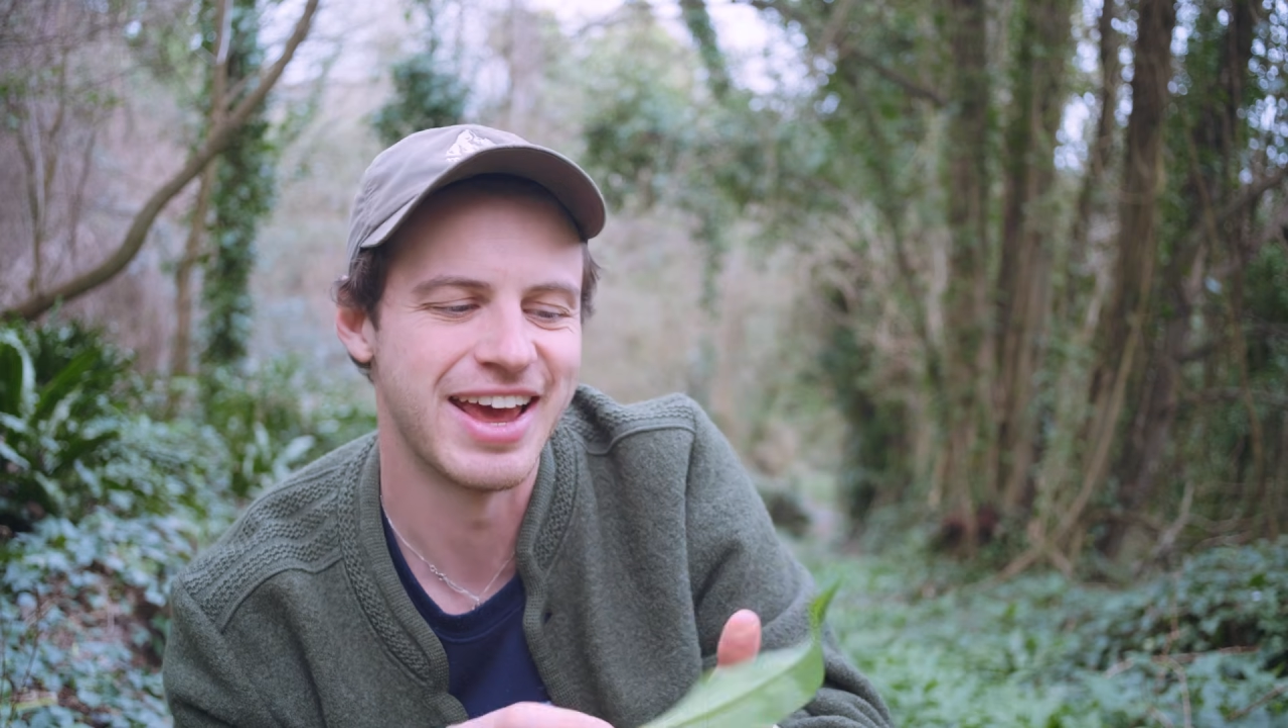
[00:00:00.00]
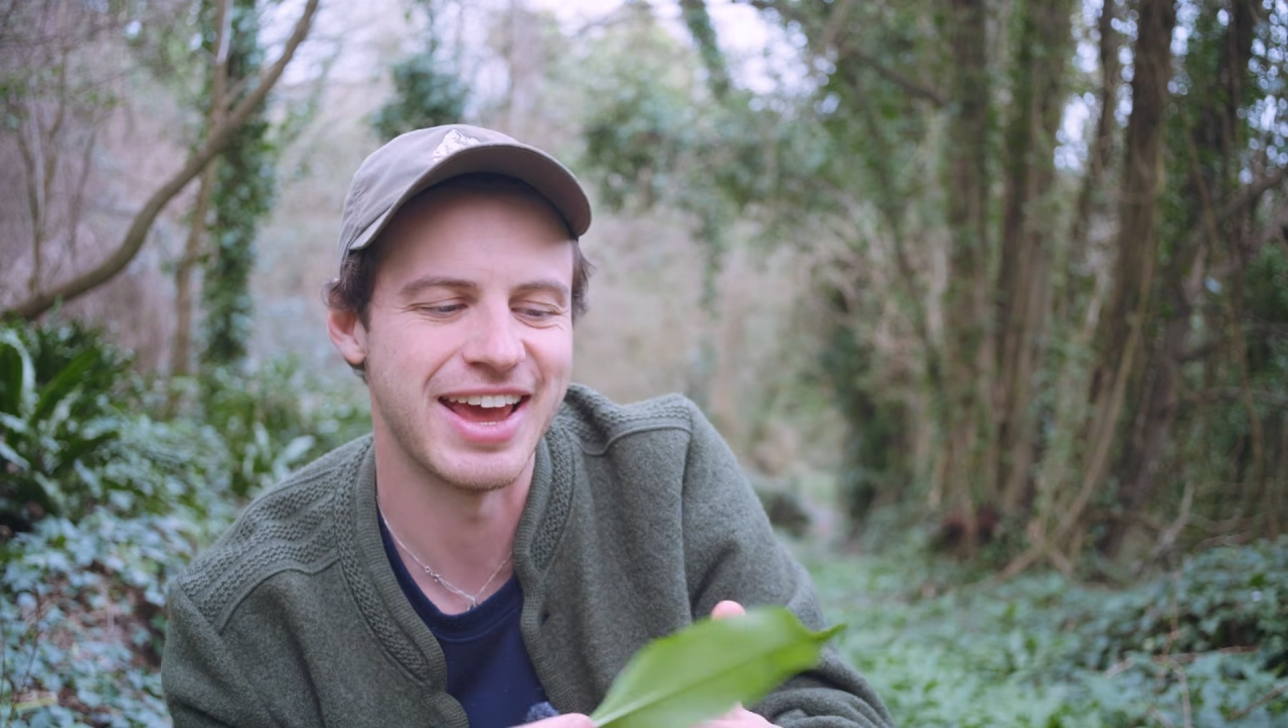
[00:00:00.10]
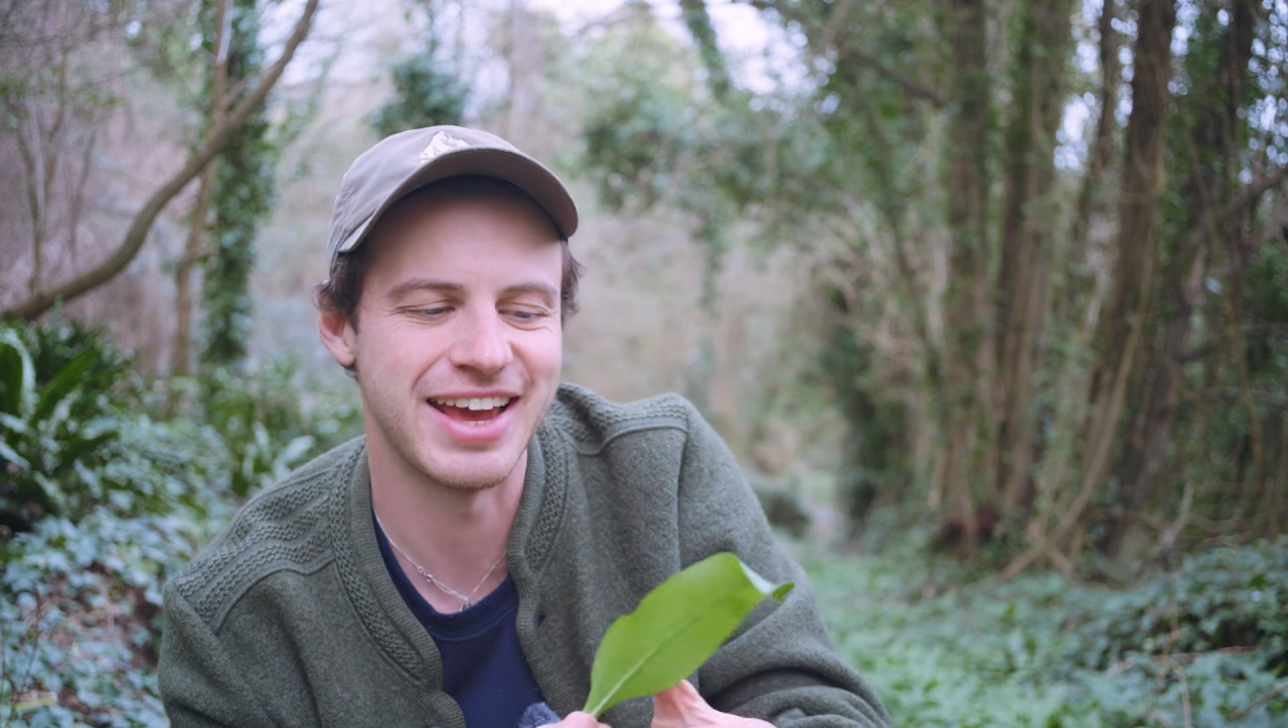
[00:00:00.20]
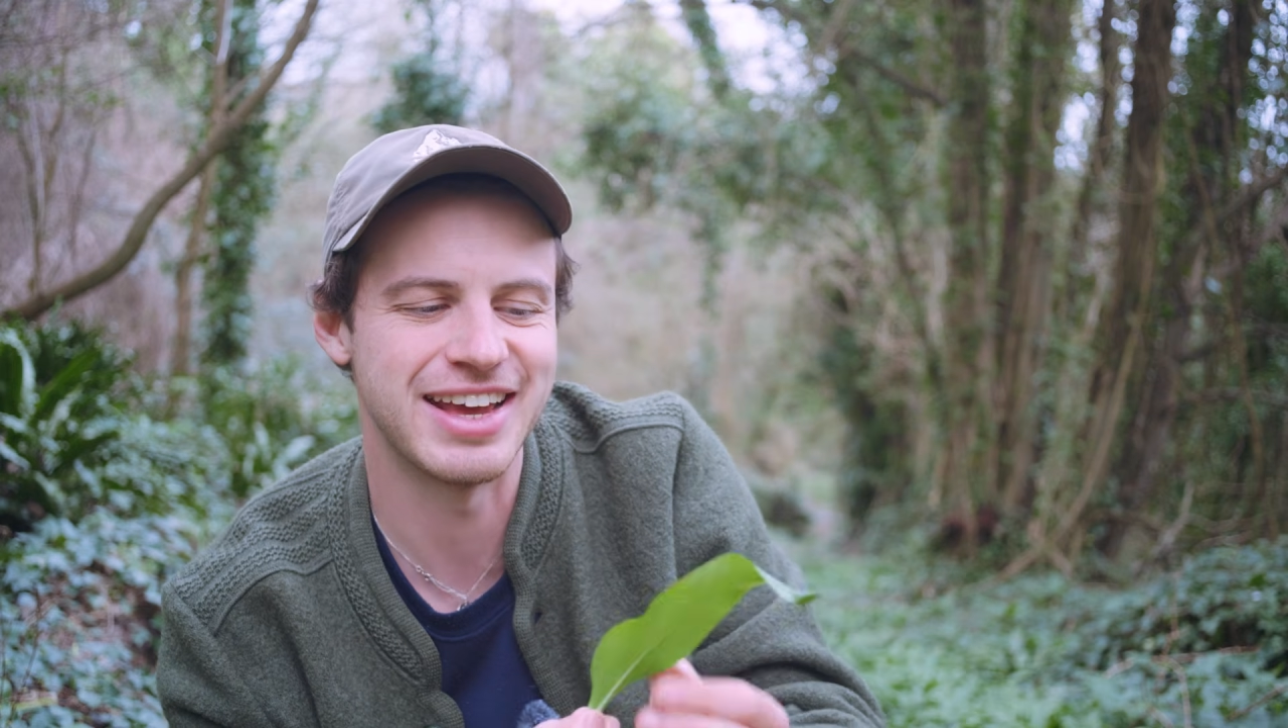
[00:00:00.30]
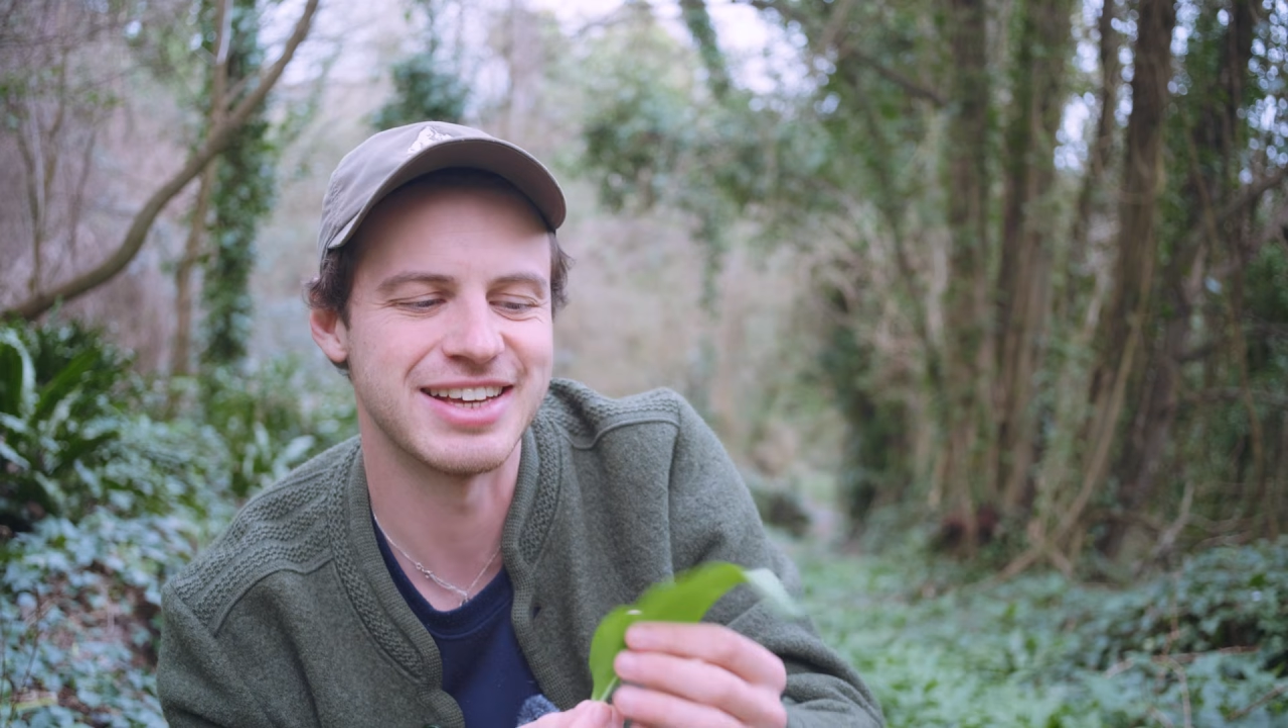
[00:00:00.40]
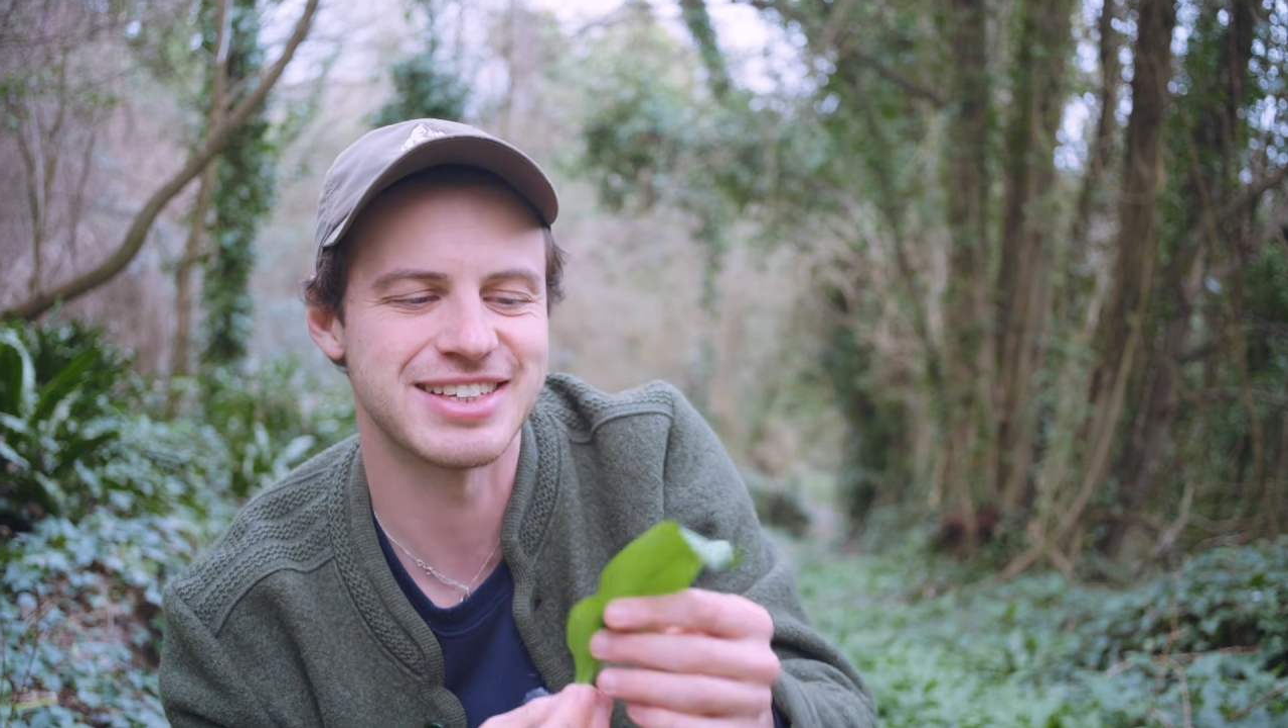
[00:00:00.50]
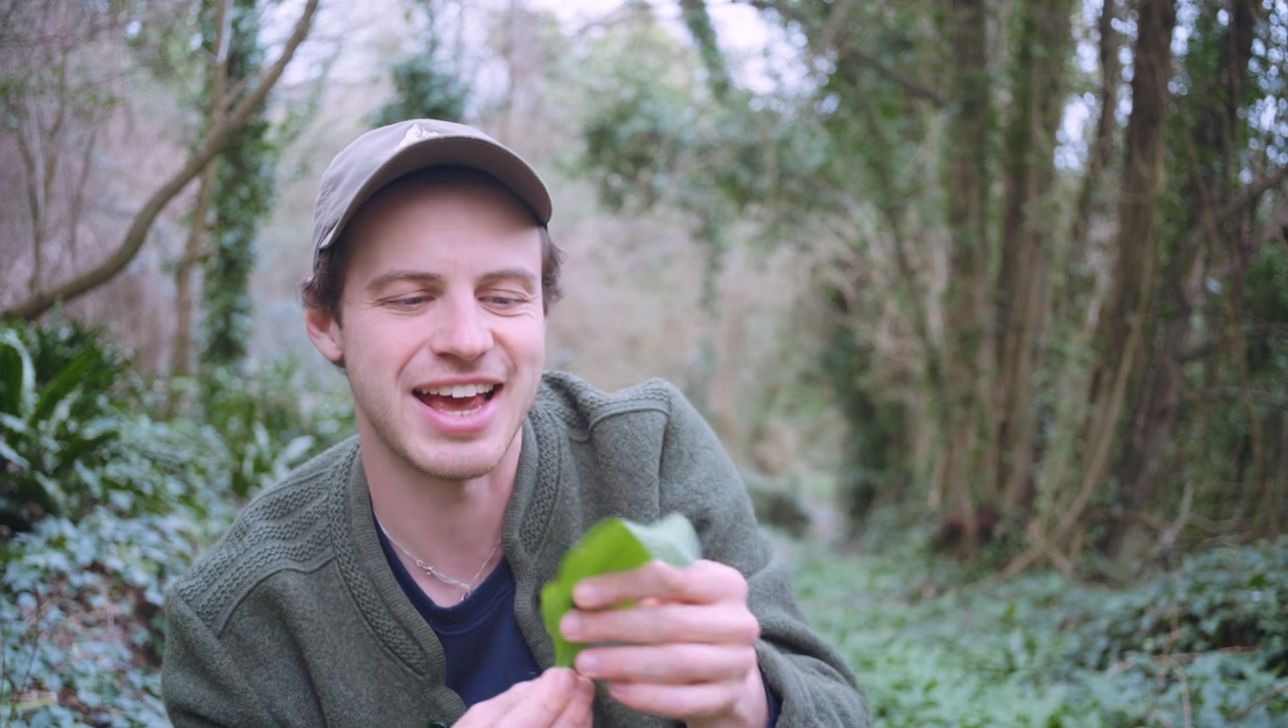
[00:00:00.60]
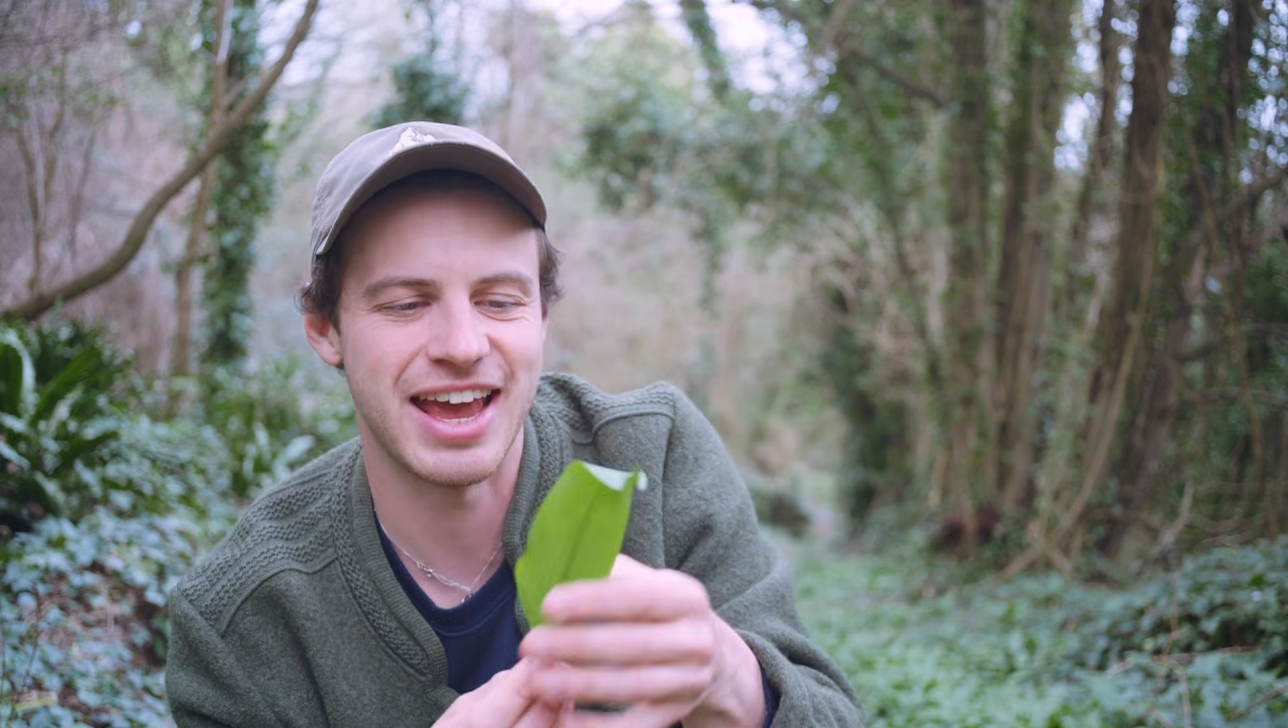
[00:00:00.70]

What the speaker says: it is